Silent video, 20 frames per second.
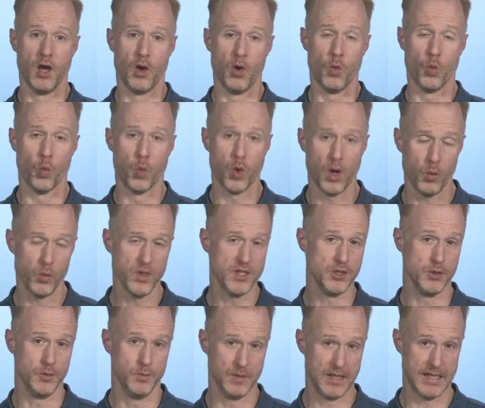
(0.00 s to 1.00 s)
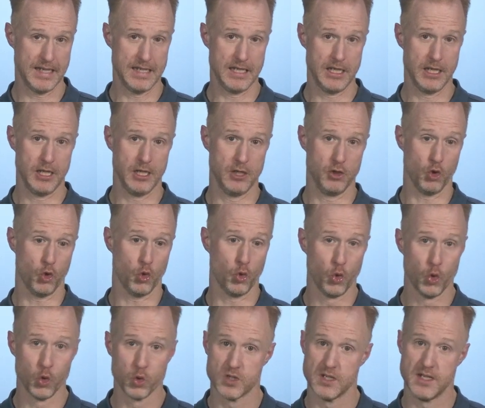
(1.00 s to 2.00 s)
What we do in
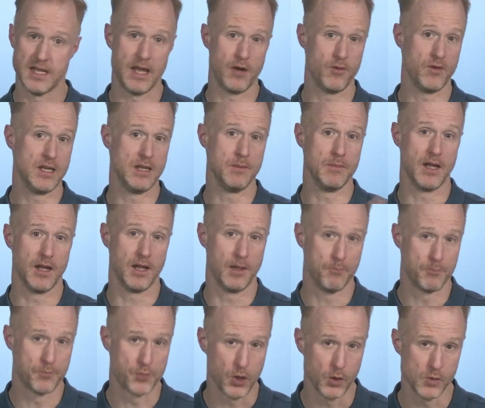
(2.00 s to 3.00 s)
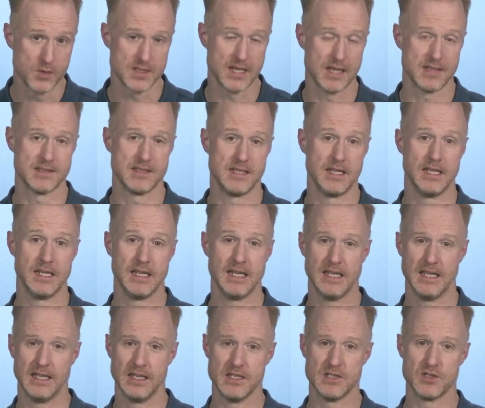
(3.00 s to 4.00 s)
ordinary processing
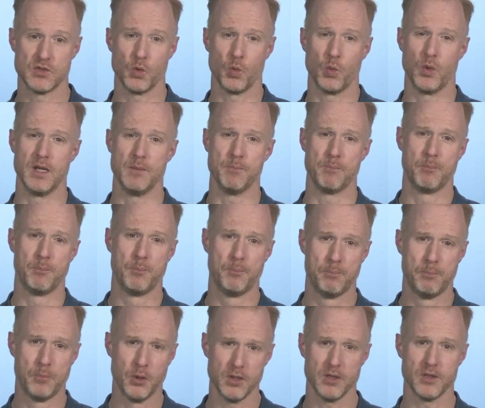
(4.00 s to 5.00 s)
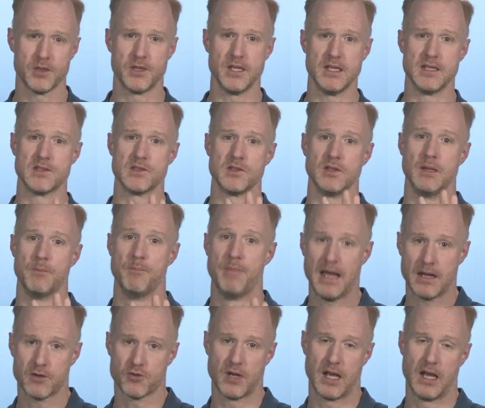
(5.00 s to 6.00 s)
is we put things to the
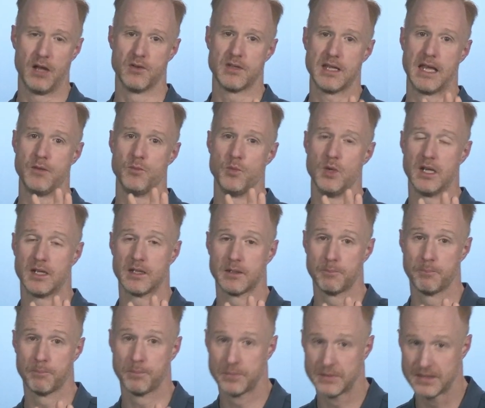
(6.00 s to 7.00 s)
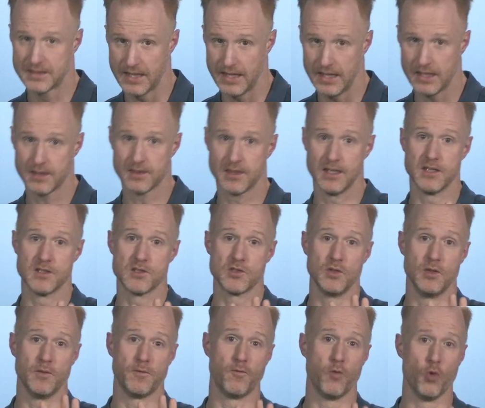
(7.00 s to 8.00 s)
background and we take things to
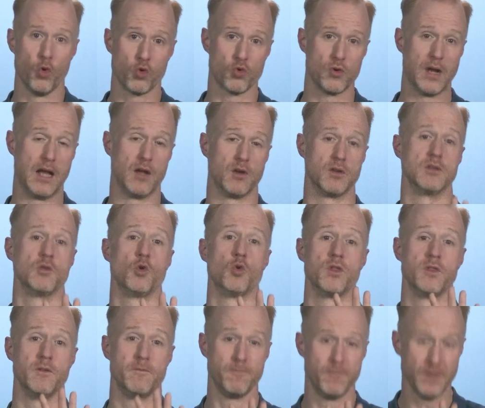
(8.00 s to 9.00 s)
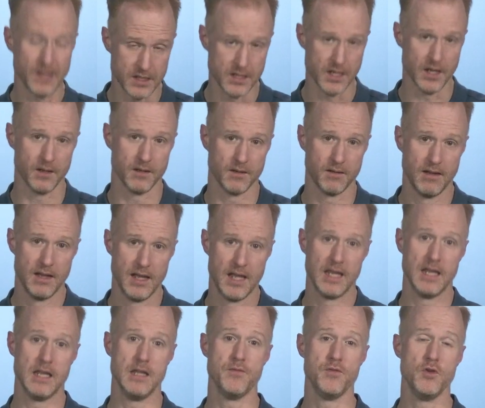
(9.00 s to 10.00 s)
the foreground or the figure.
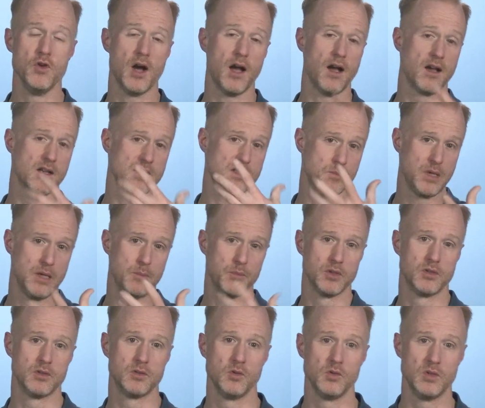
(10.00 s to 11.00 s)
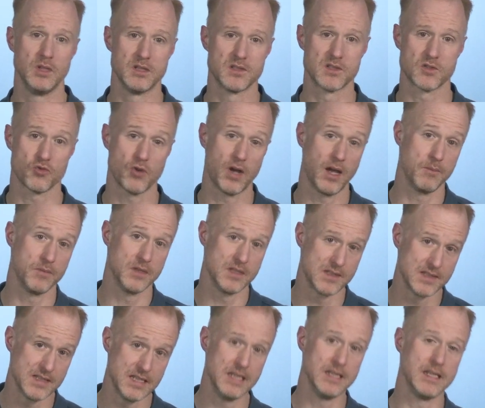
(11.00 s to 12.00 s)
If you ask people to describe the
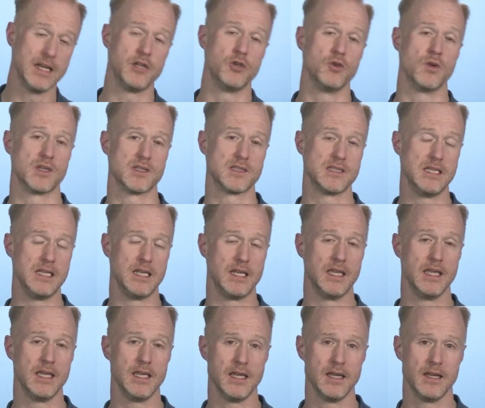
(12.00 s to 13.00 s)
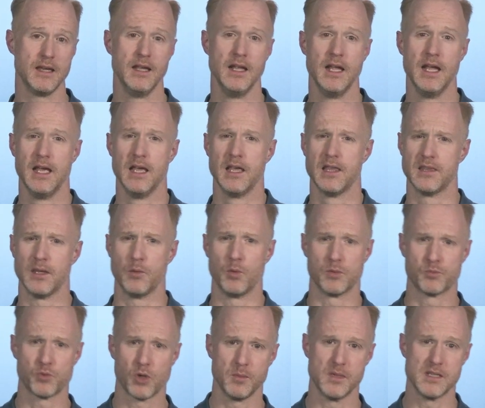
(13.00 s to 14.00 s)
scene that you are seeing here, they would
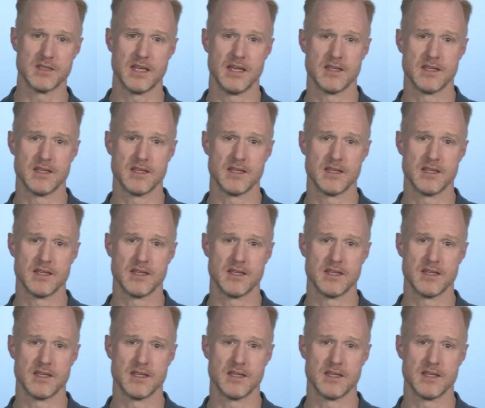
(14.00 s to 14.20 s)
probably say